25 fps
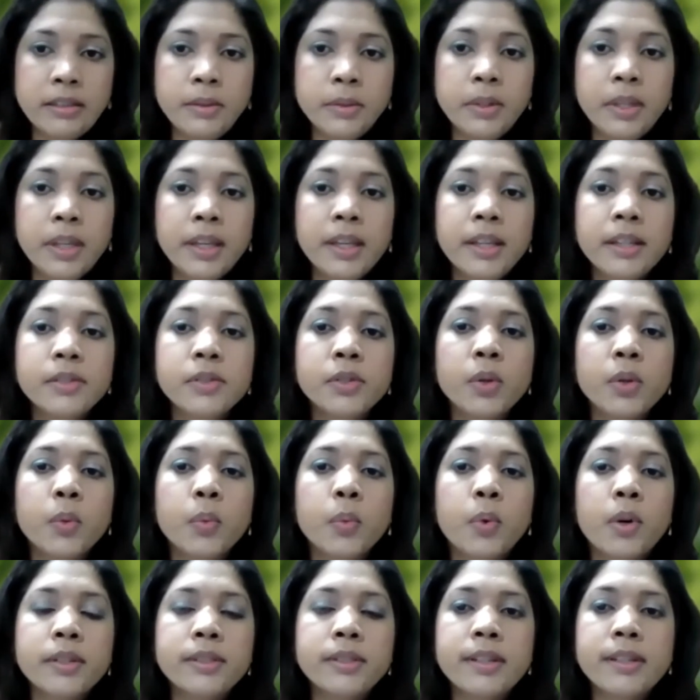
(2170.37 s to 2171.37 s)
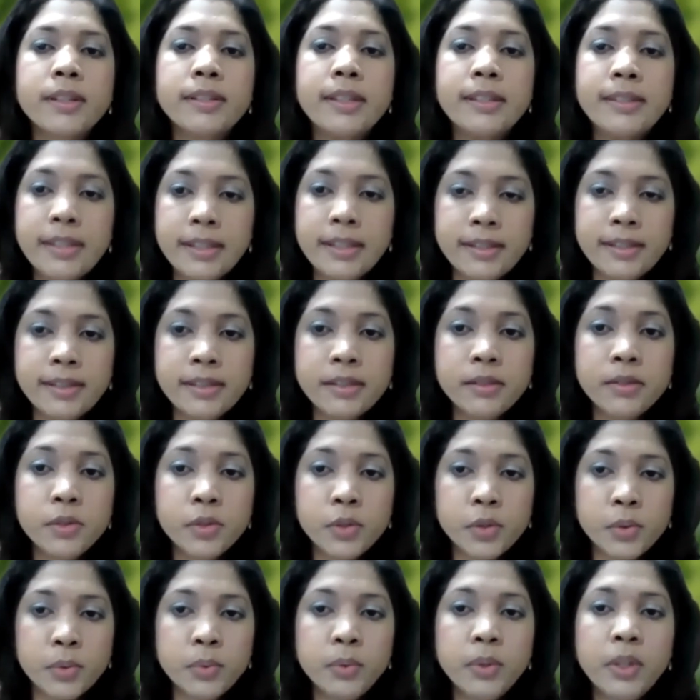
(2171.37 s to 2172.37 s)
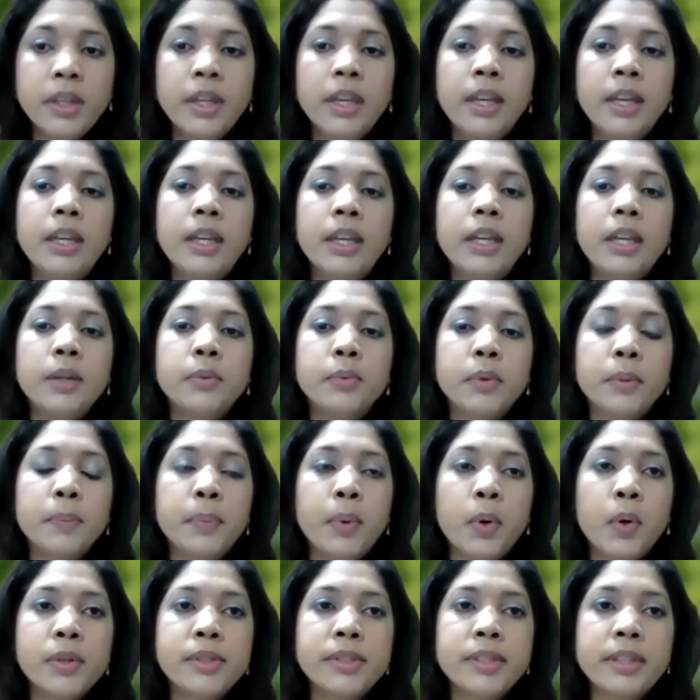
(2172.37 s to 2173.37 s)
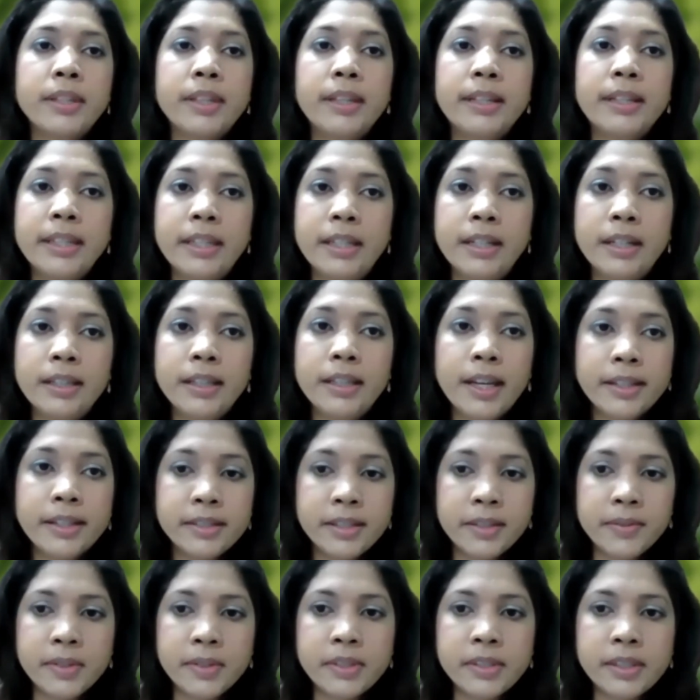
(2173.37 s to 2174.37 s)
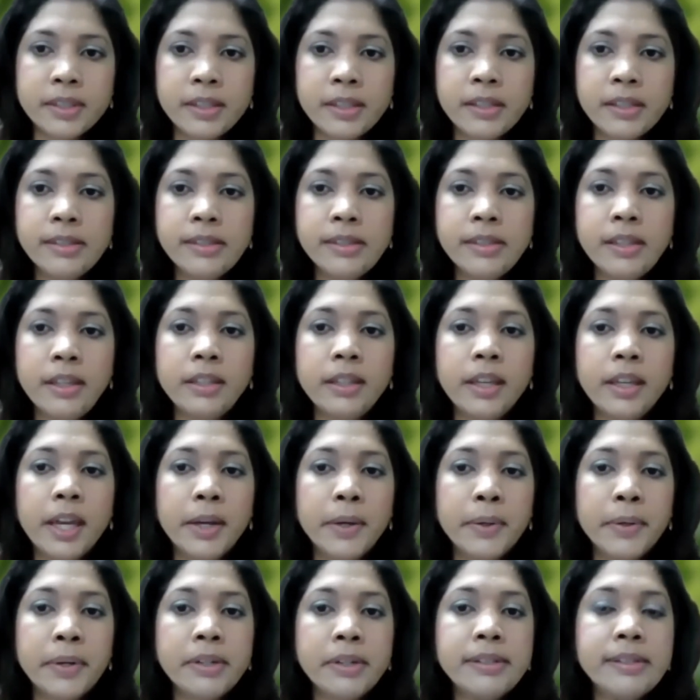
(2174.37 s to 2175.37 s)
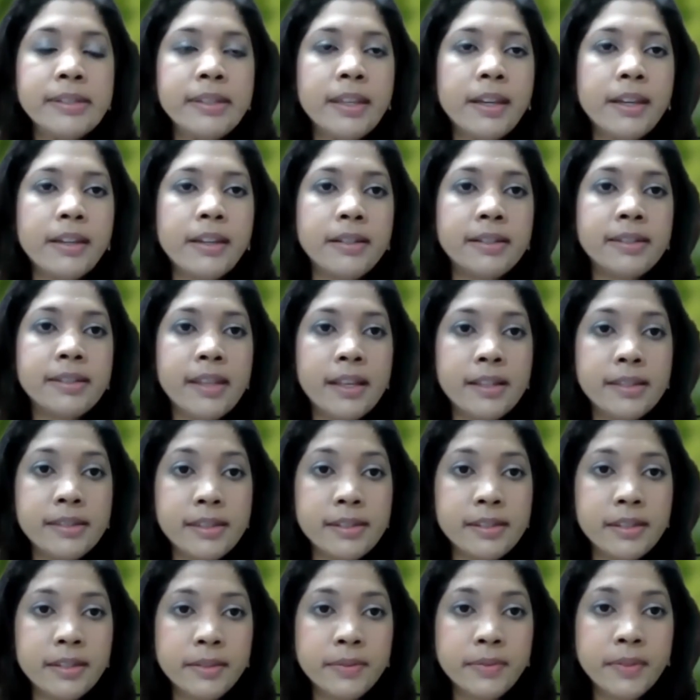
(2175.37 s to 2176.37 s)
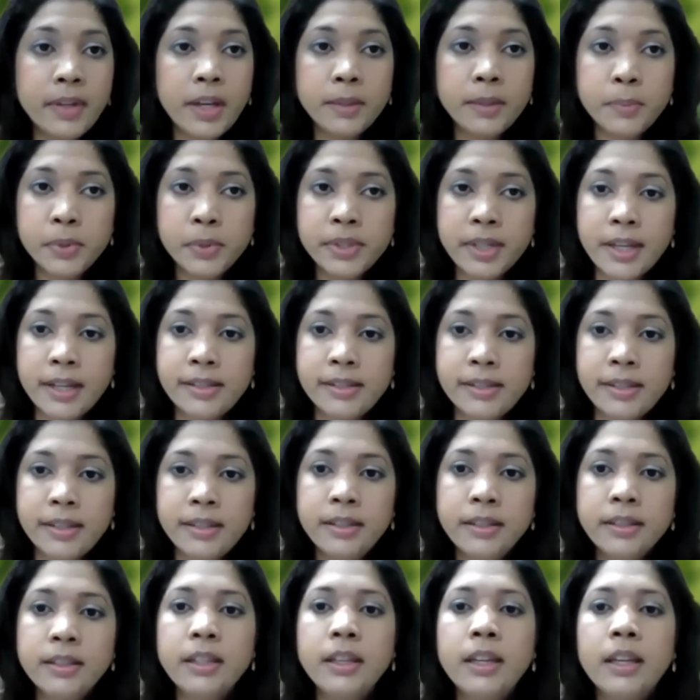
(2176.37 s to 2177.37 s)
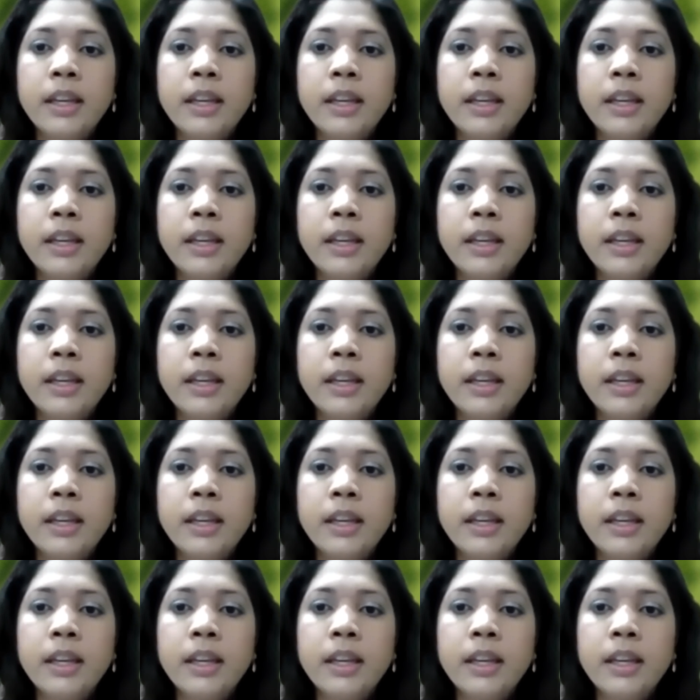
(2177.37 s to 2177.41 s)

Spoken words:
Okay, so what does a citizen do in reporting illegal activities in areas that are sensitive and protected?